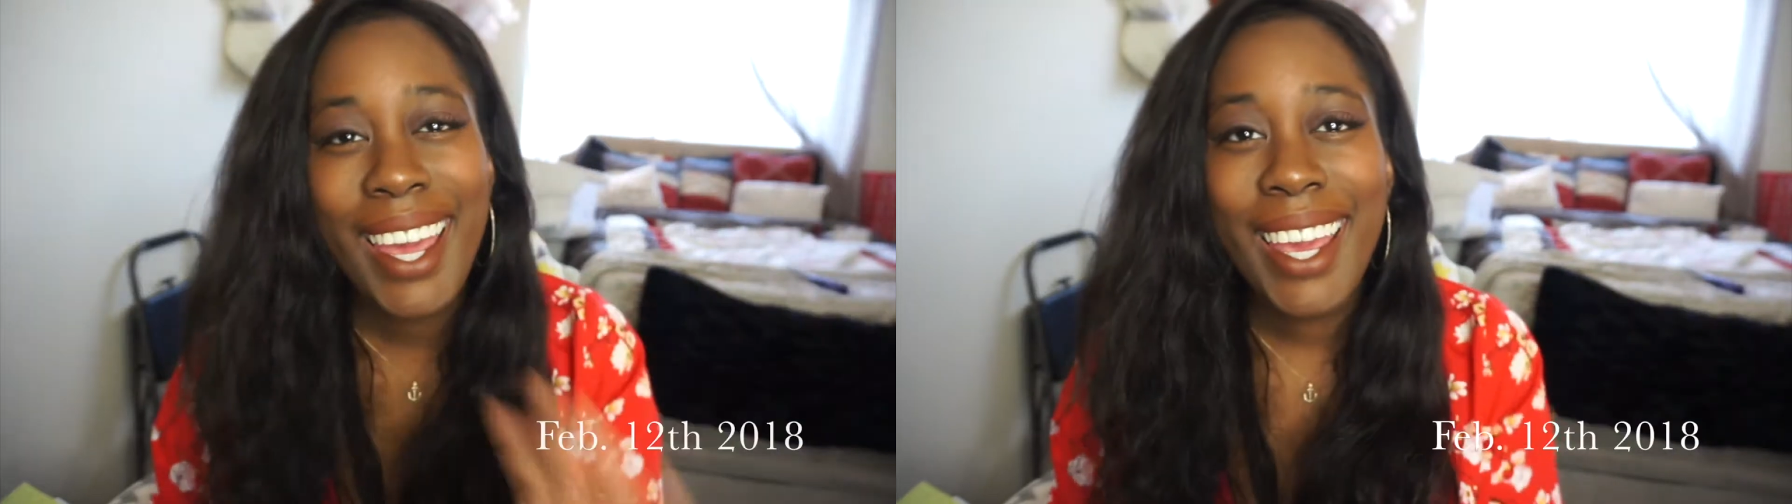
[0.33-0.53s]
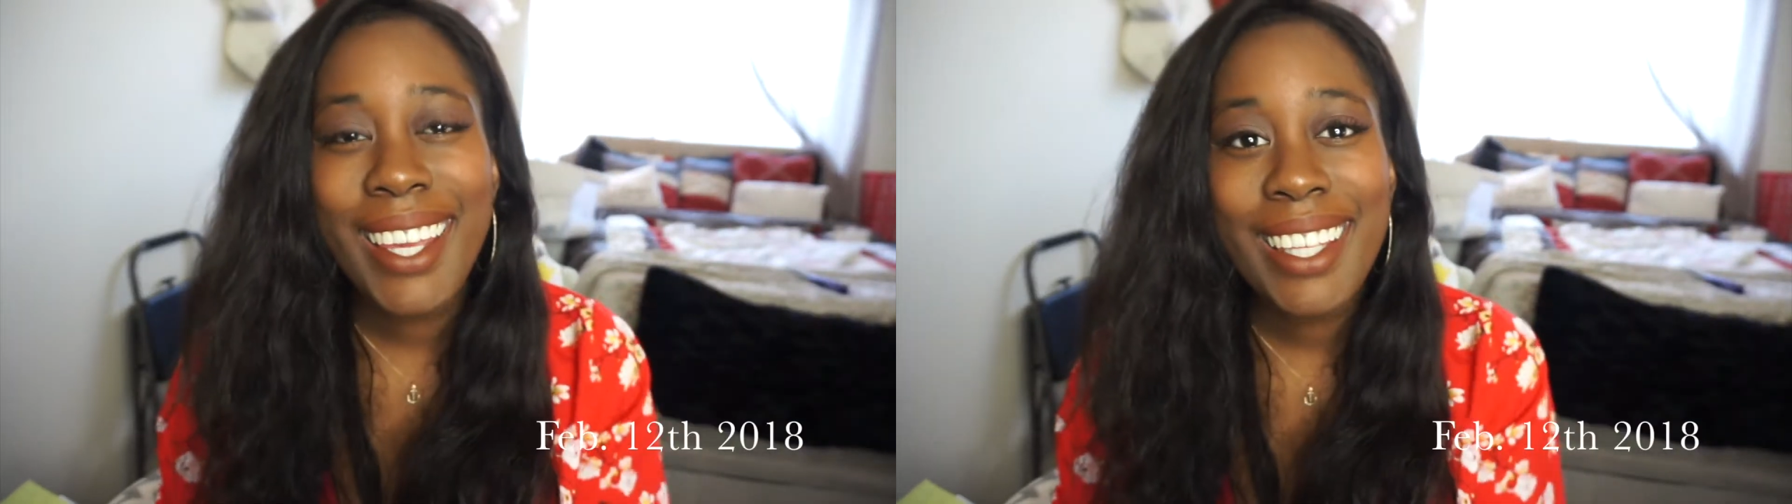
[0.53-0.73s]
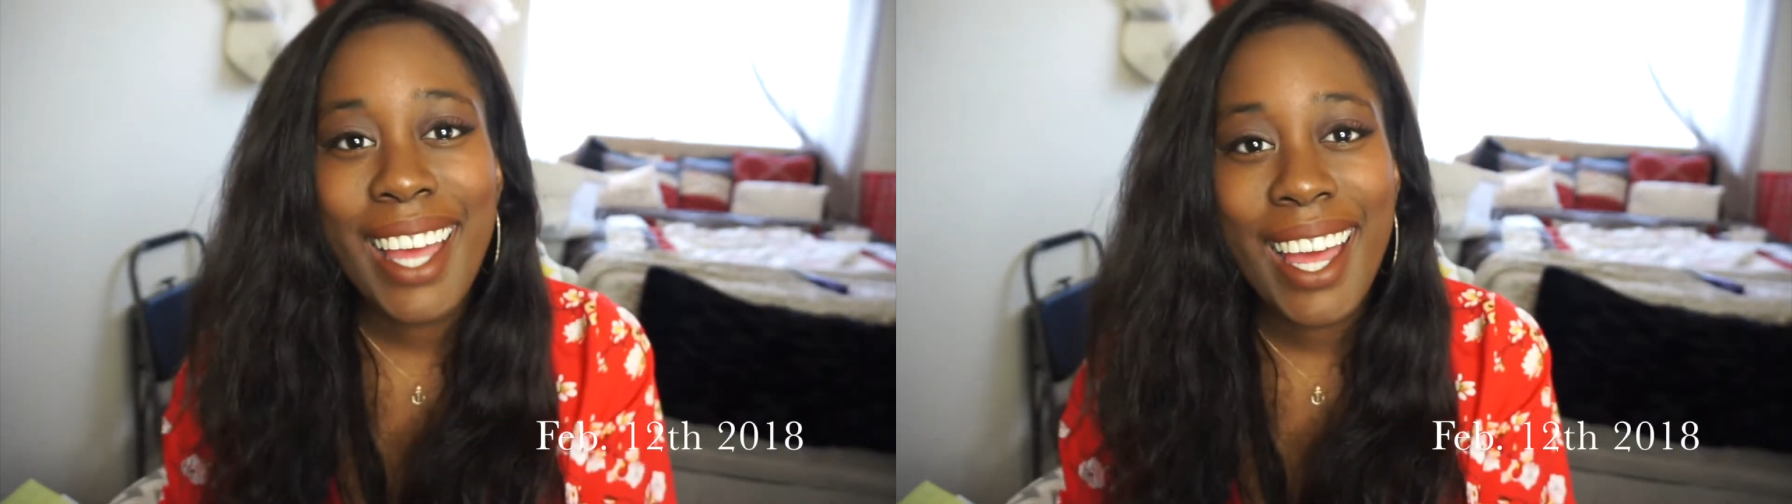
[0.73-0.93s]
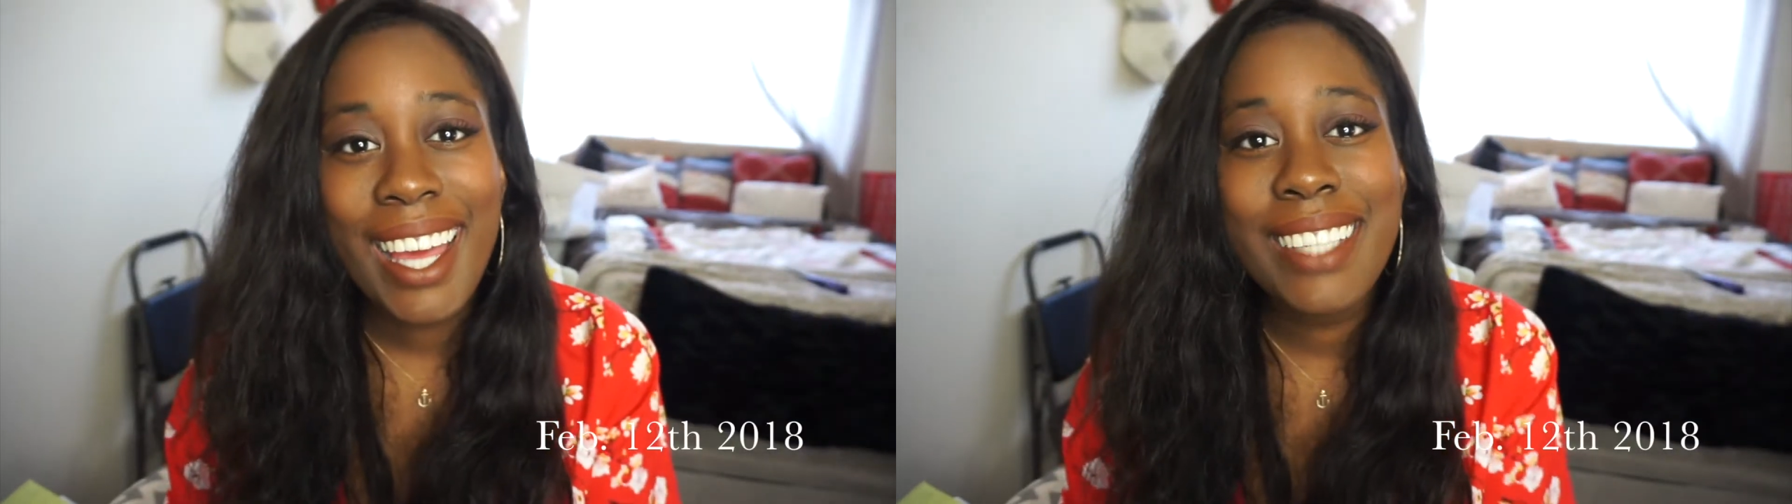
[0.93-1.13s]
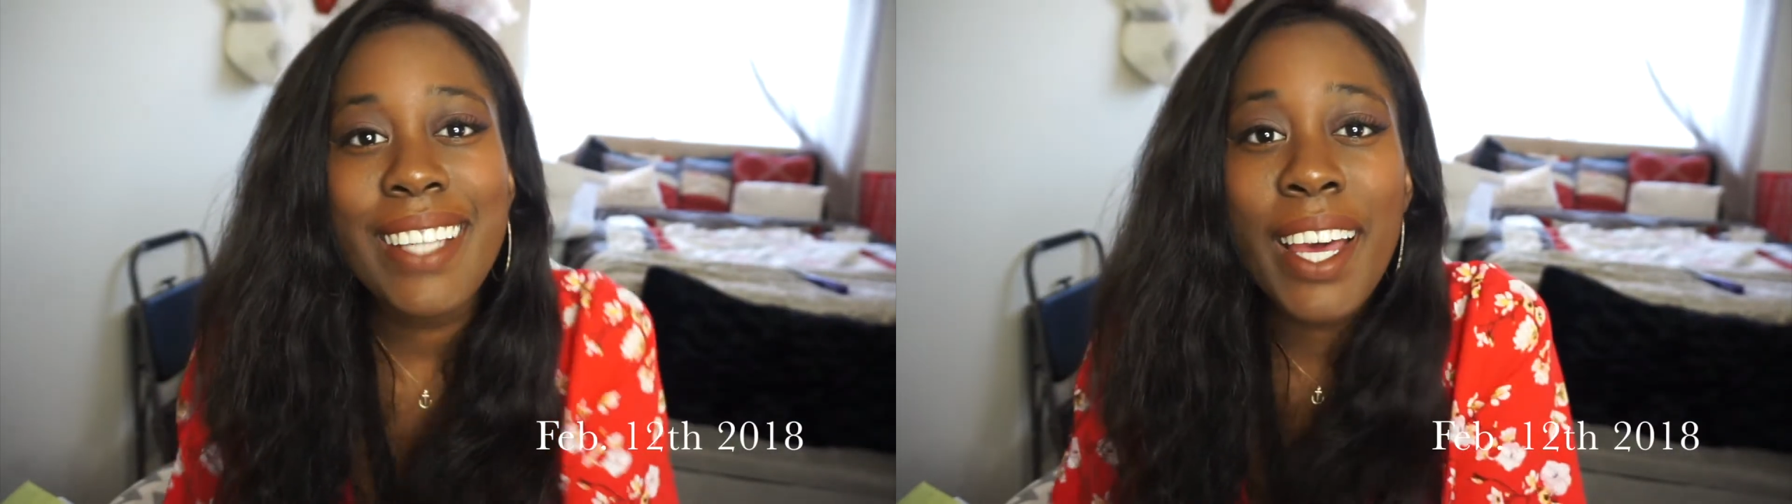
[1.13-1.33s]
Hey
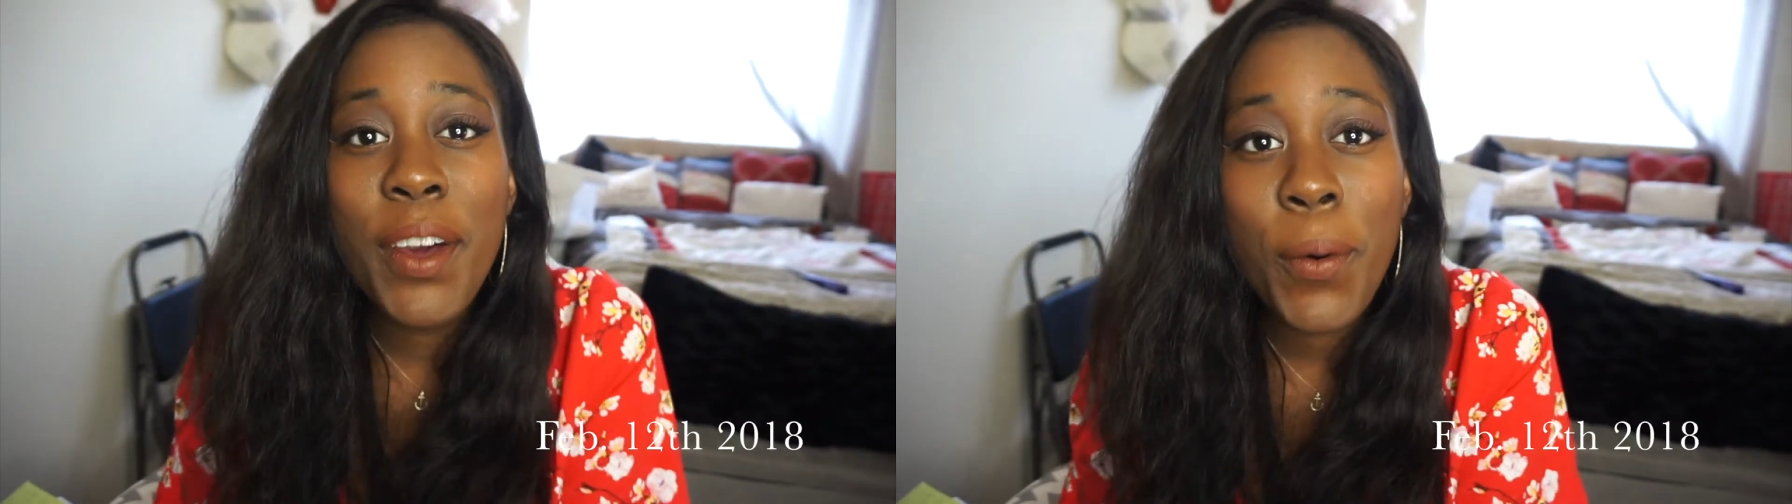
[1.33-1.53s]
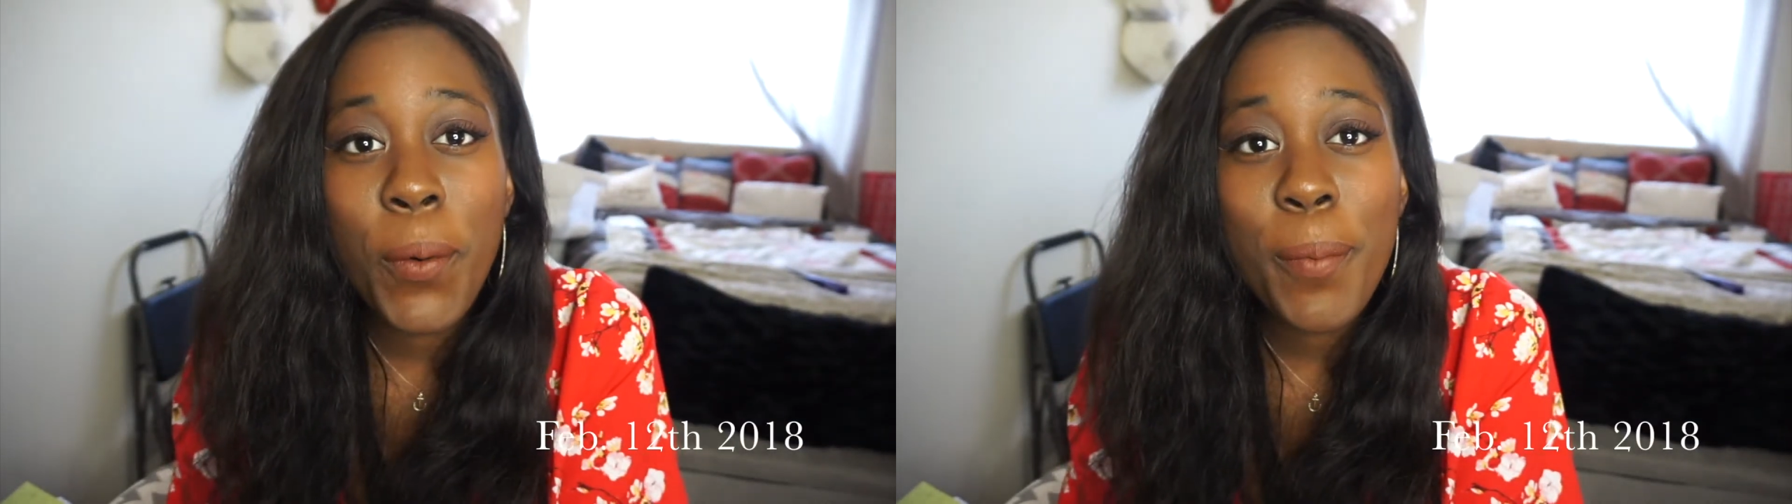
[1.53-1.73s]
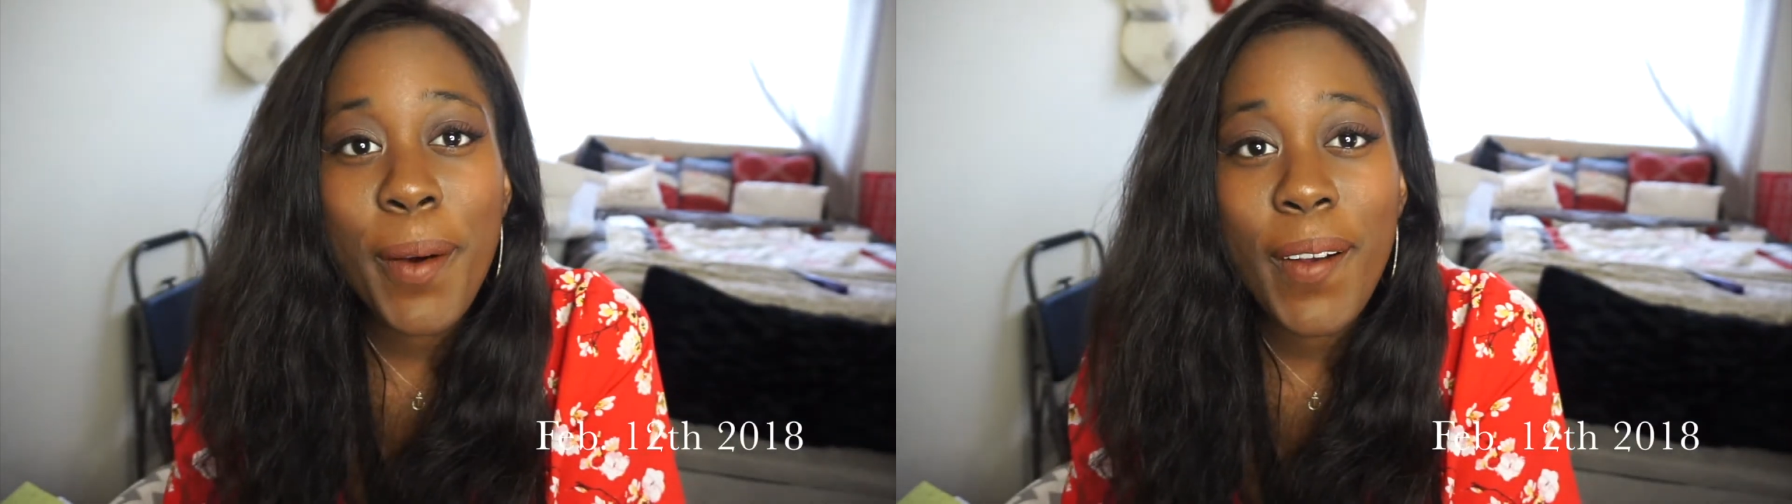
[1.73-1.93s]
guys, I hope